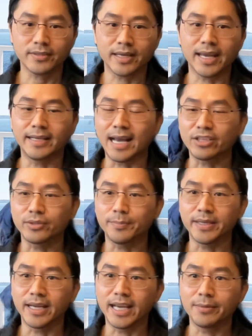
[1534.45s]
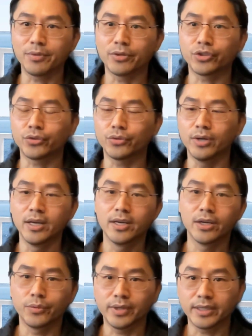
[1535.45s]
and actually being able to
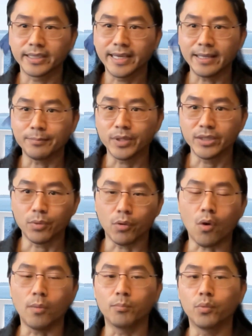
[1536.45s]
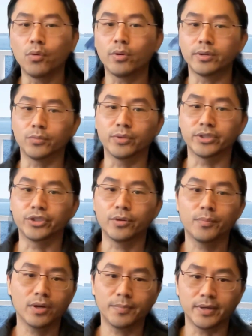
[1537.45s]
really get people on board with your
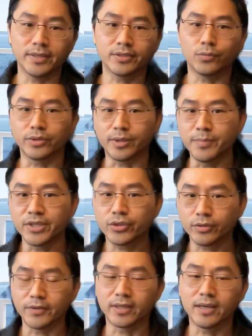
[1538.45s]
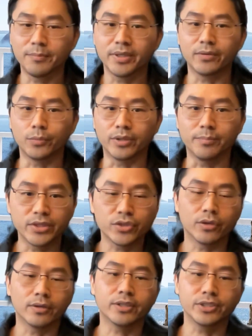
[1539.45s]
purpose, with the mission of the company, with the
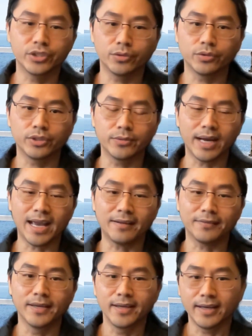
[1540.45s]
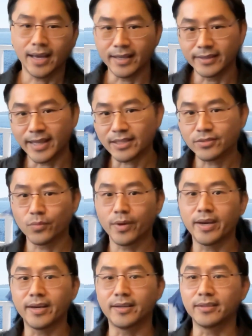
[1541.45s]
mission that you have, and that's
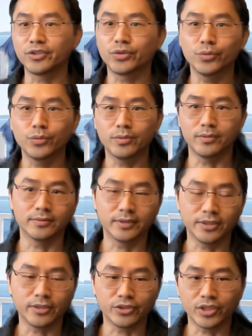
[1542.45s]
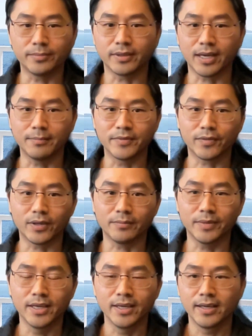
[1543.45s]
where true leadership comes
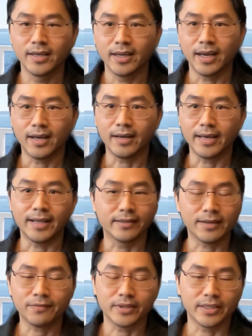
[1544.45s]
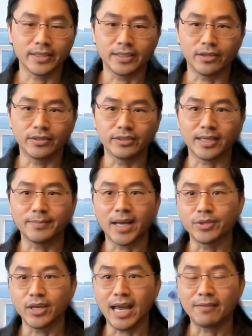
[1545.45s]
from. And definitely,
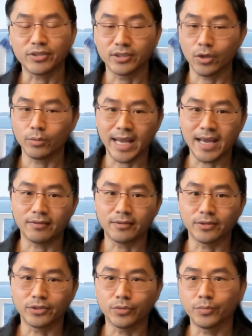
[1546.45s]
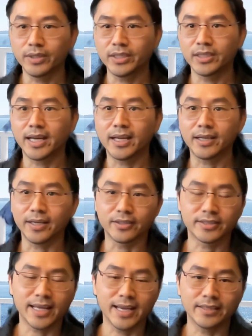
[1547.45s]
sometimes you have to slow down to really kind of
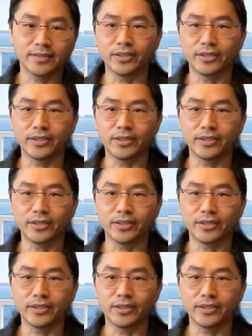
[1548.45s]
understand,